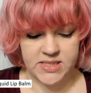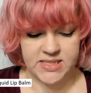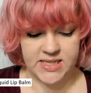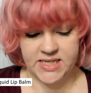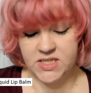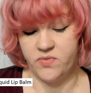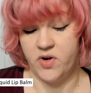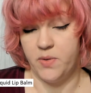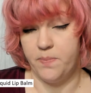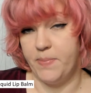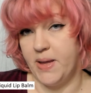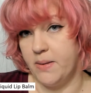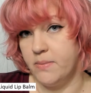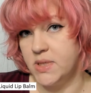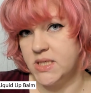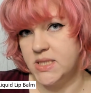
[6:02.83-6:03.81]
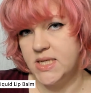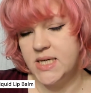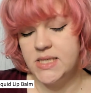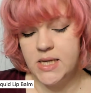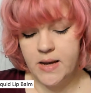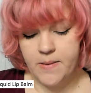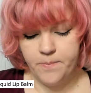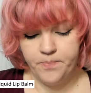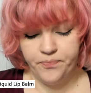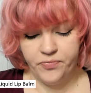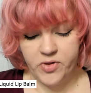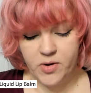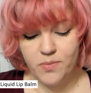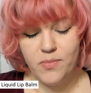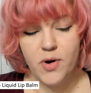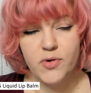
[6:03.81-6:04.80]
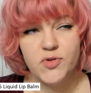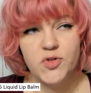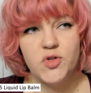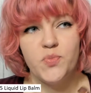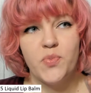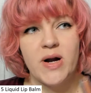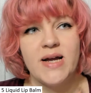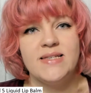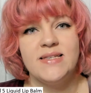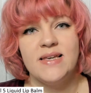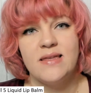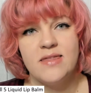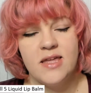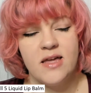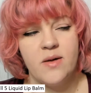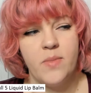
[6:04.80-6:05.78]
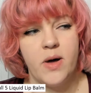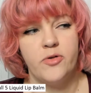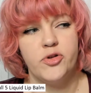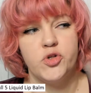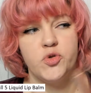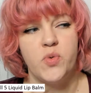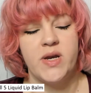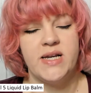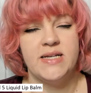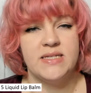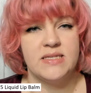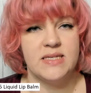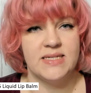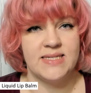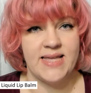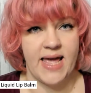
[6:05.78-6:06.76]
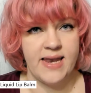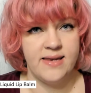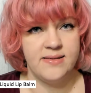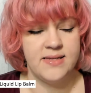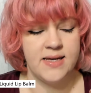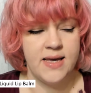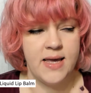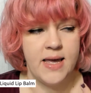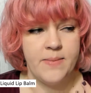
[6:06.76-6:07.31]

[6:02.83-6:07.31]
say it's very pigmented. The most surprising thing about this one is the scent.